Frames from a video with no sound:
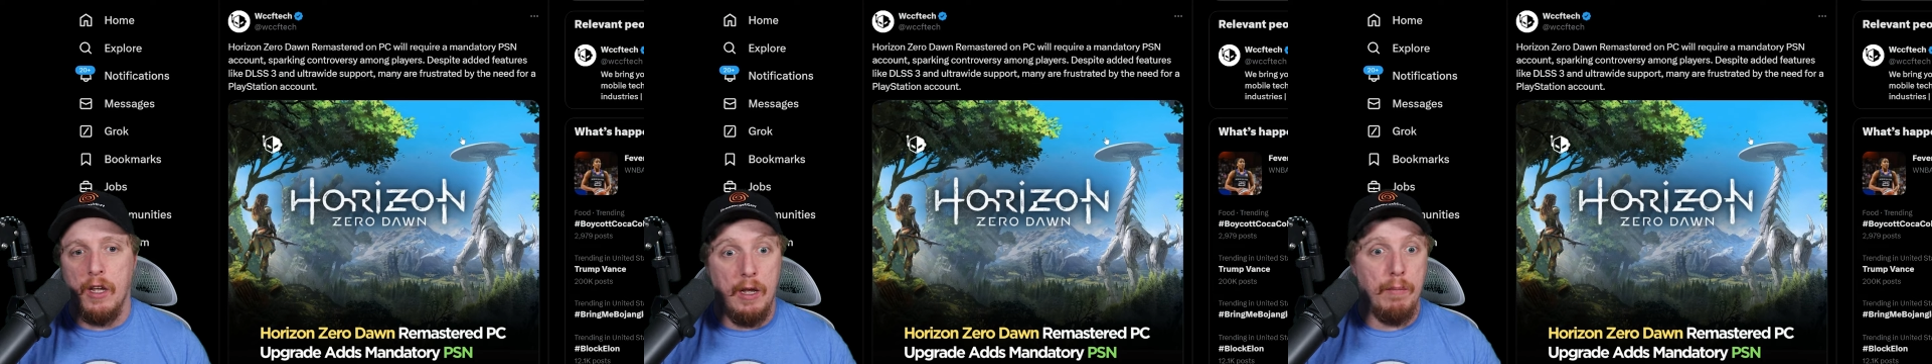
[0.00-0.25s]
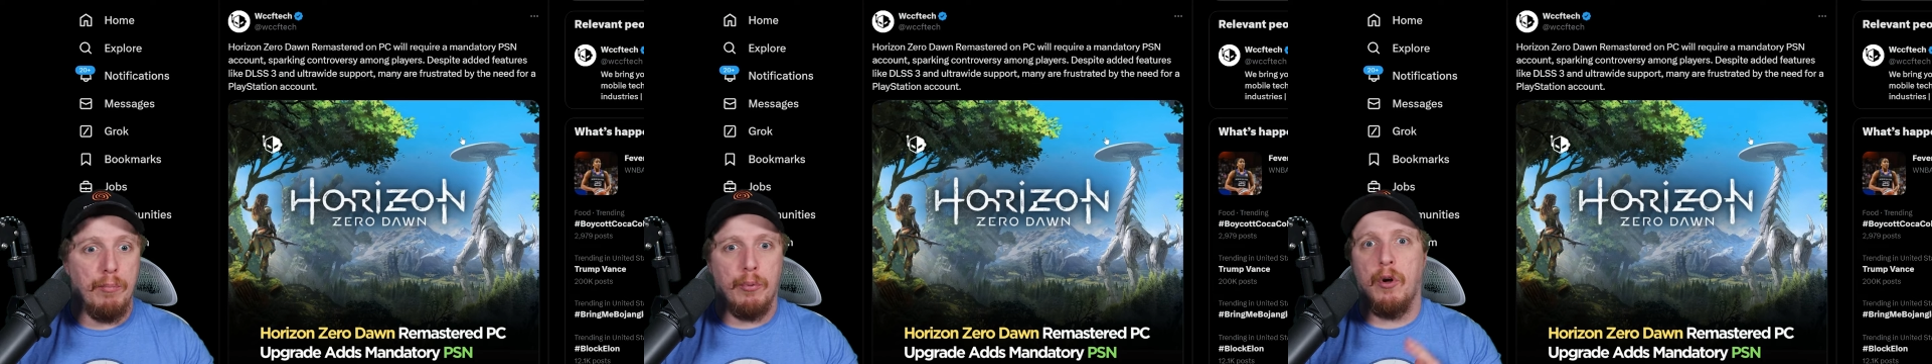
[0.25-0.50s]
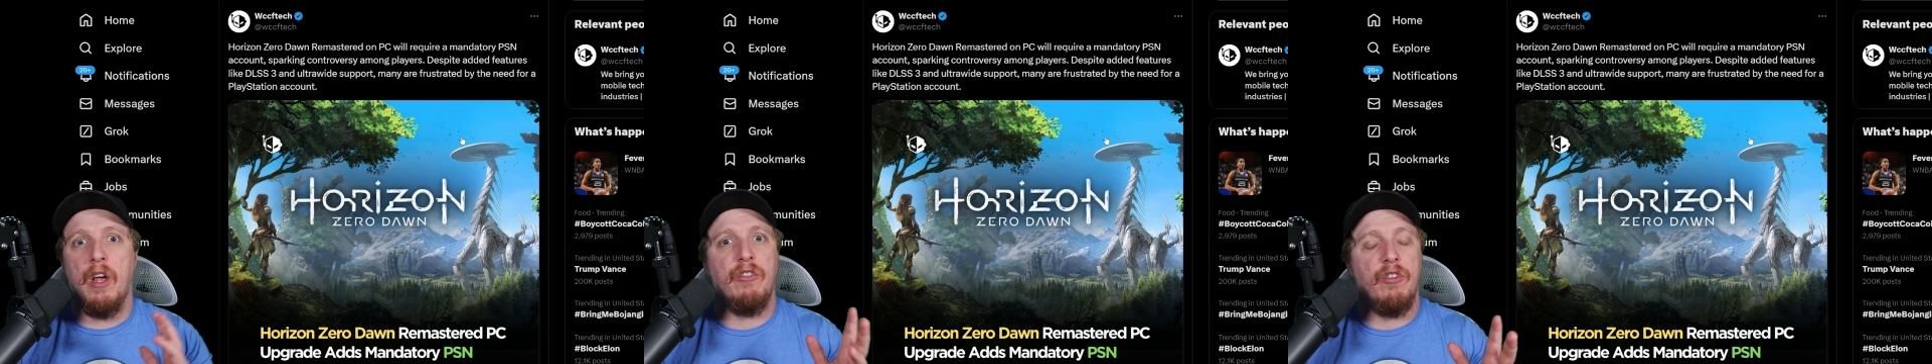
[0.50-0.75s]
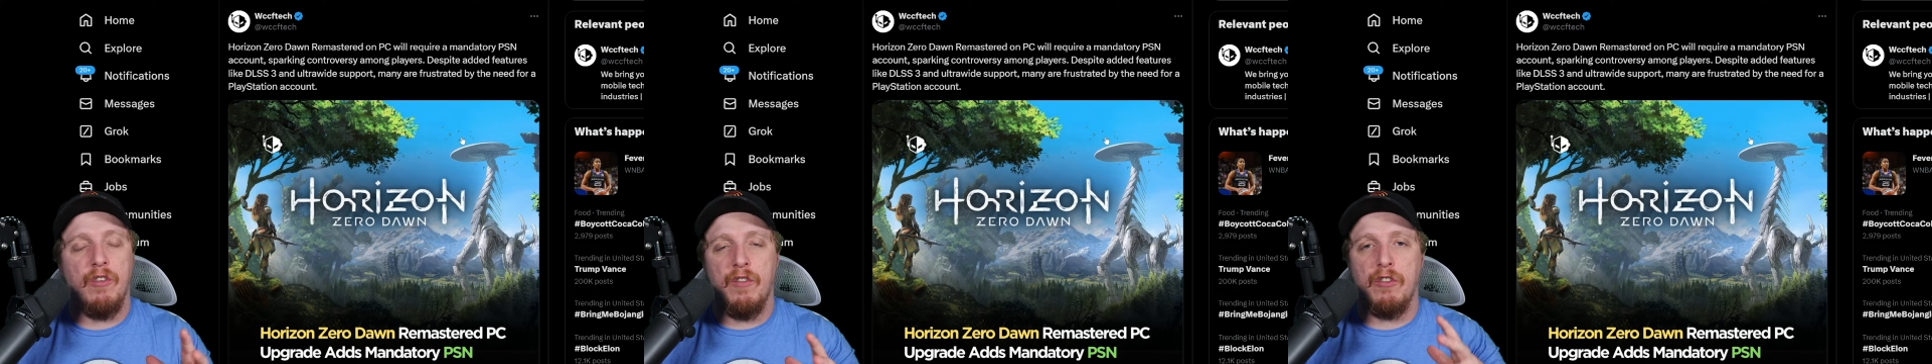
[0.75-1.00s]

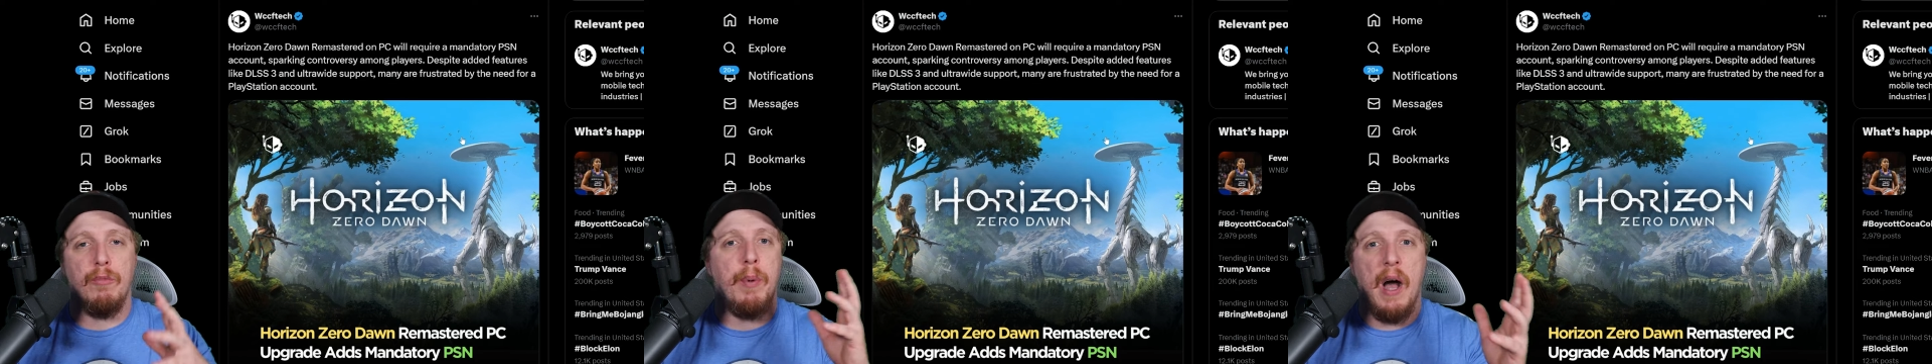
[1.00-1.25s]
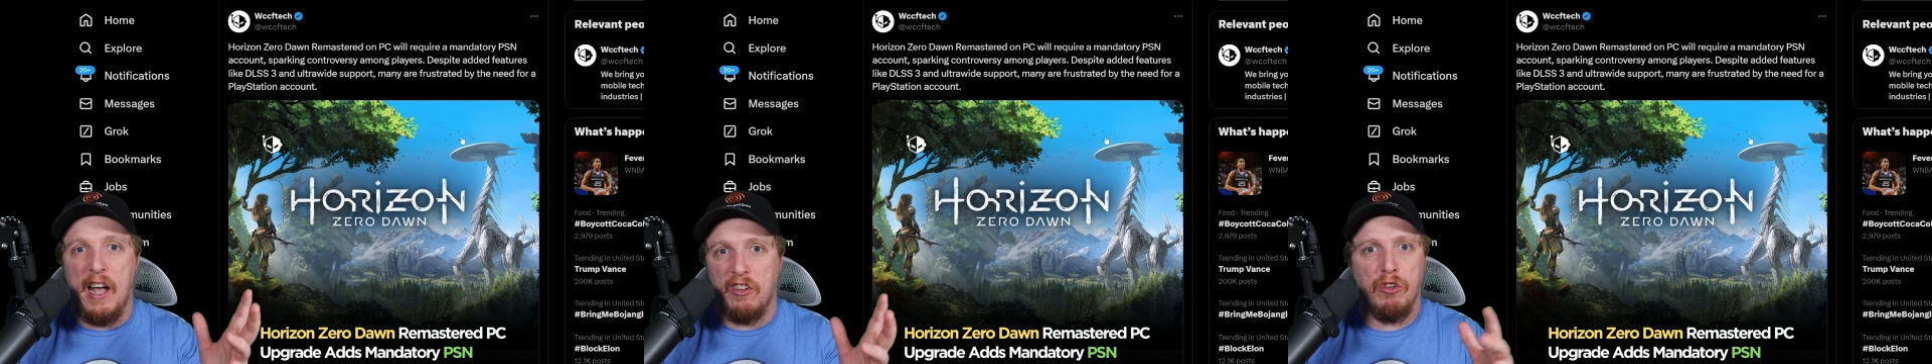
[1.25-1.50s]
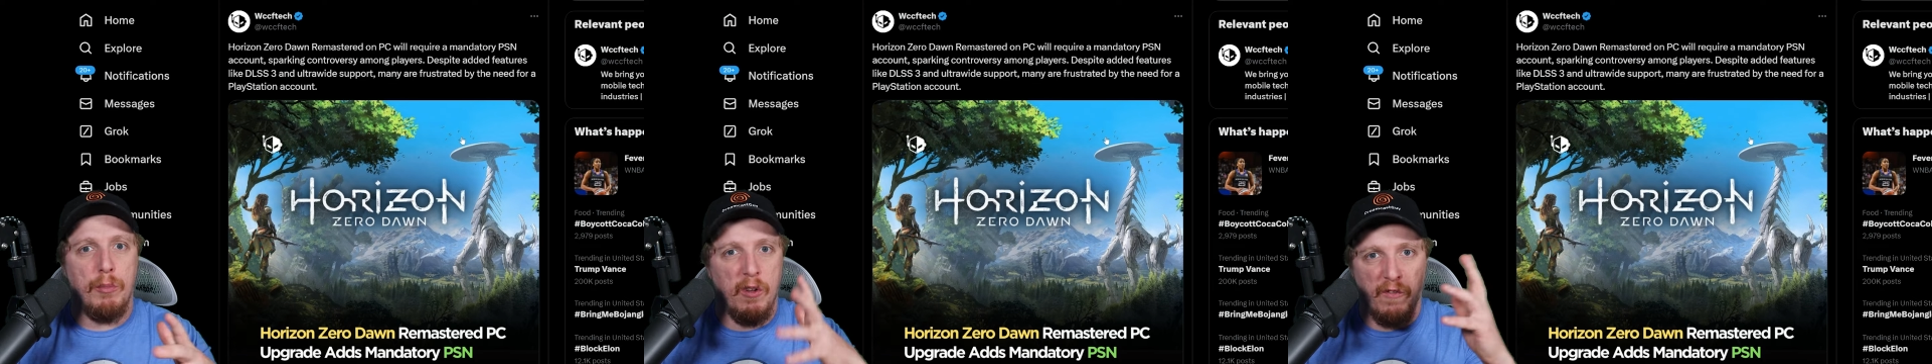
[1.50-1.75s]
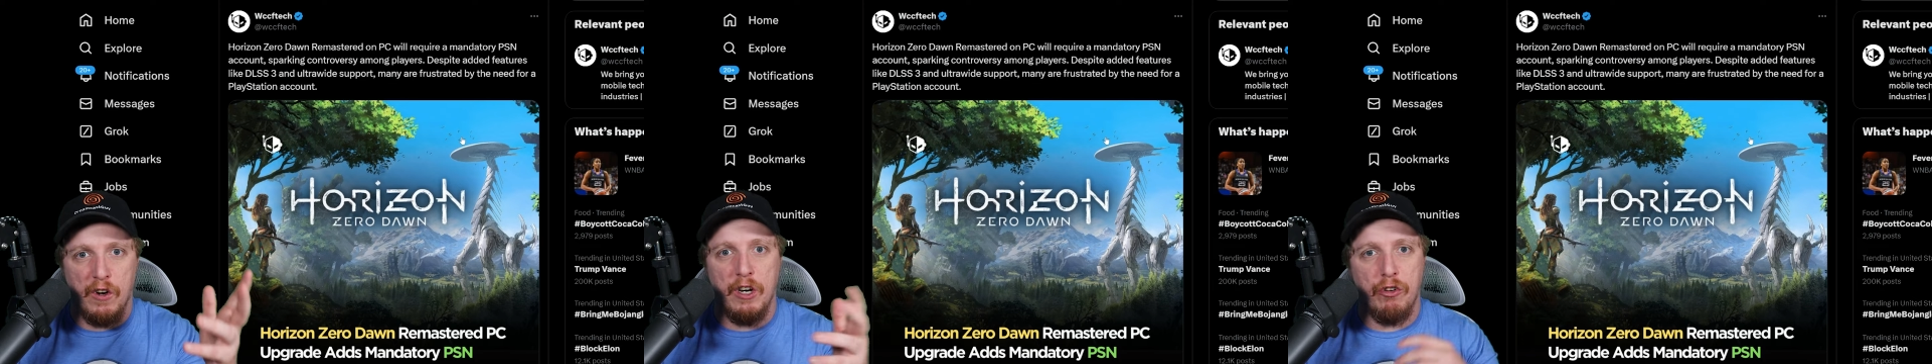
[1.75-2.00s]
impressive as
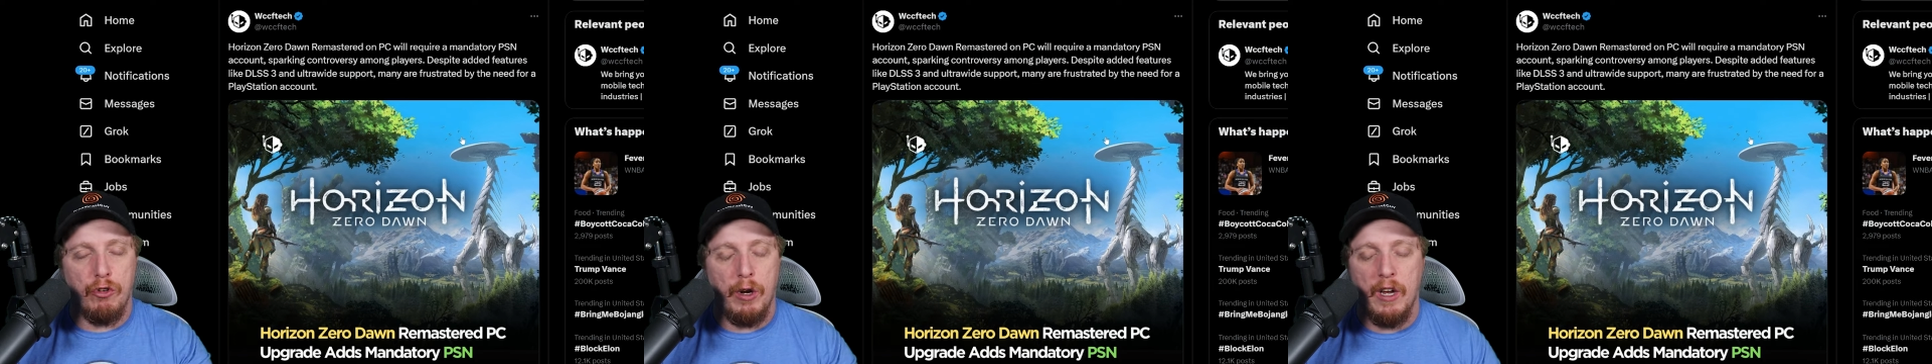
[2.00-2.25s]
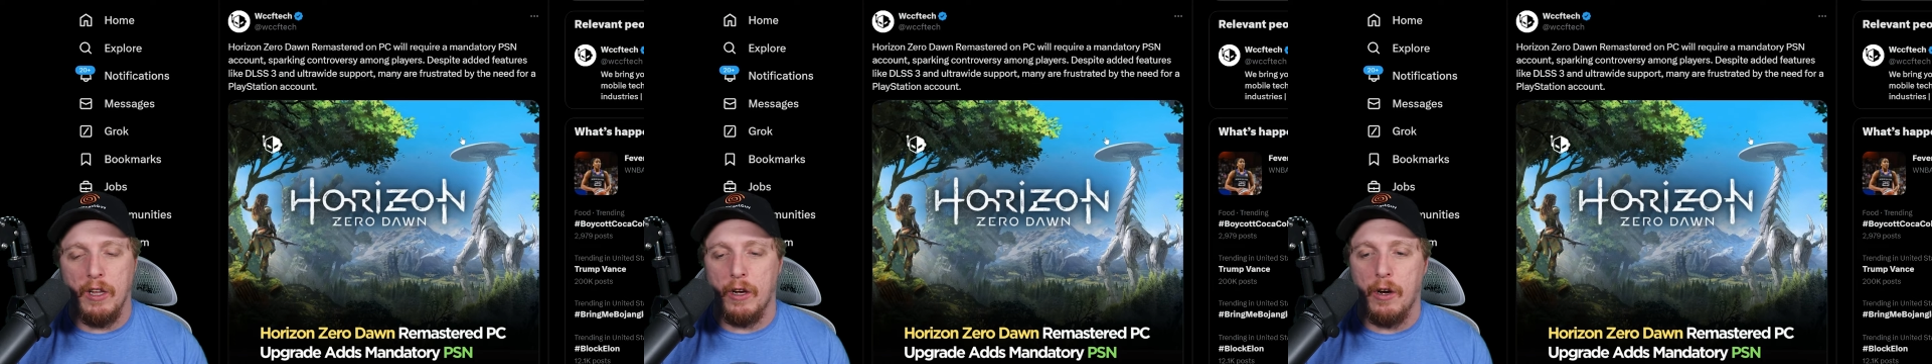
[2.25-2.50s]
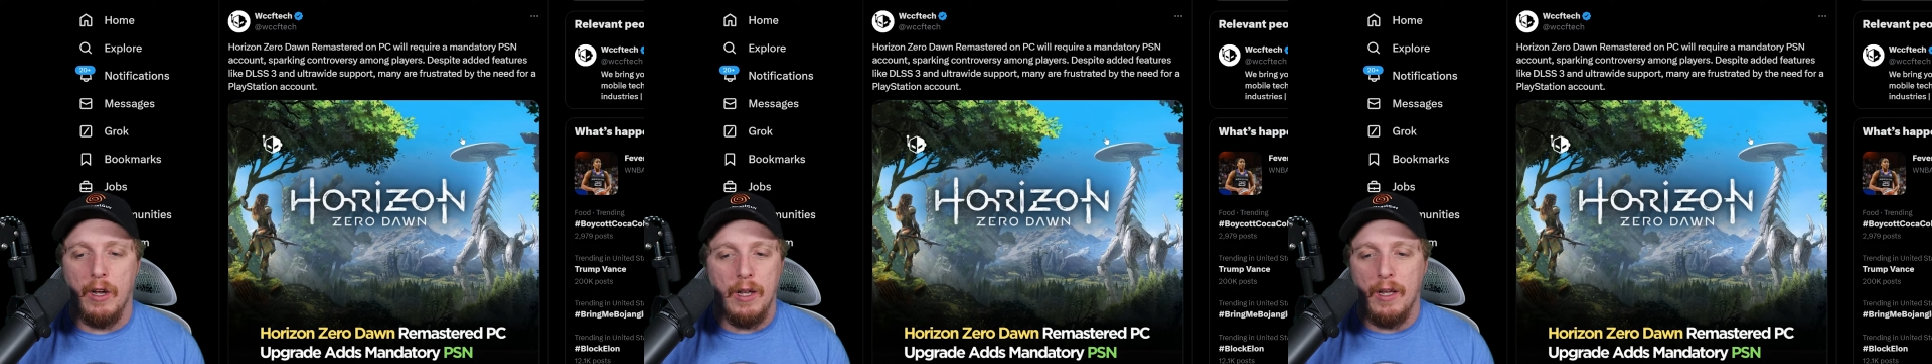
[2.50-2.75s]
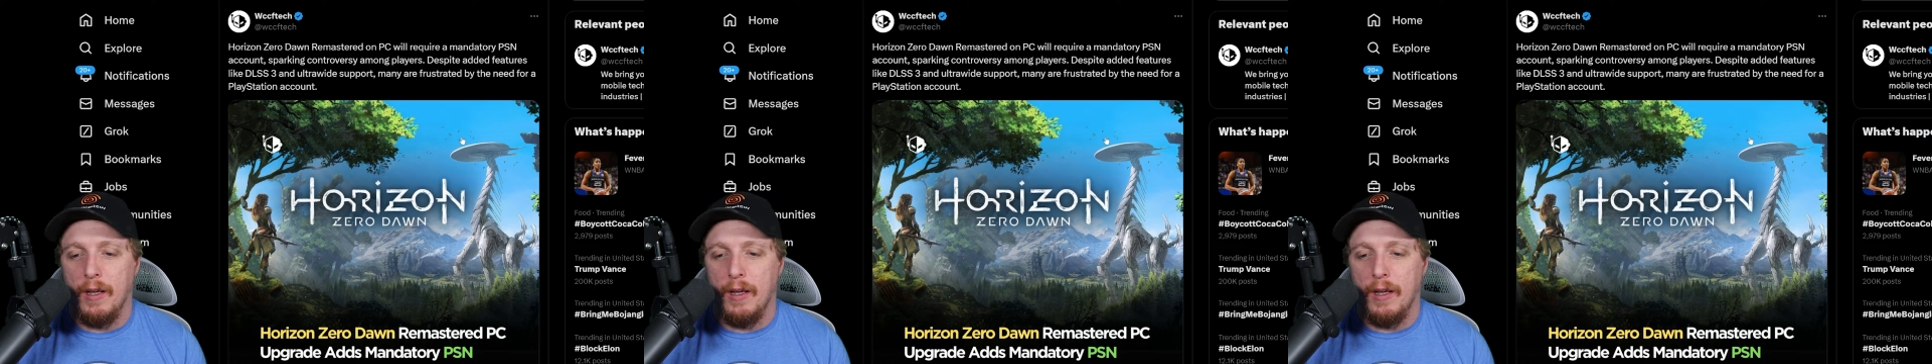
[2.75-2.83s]
possible for a trailer.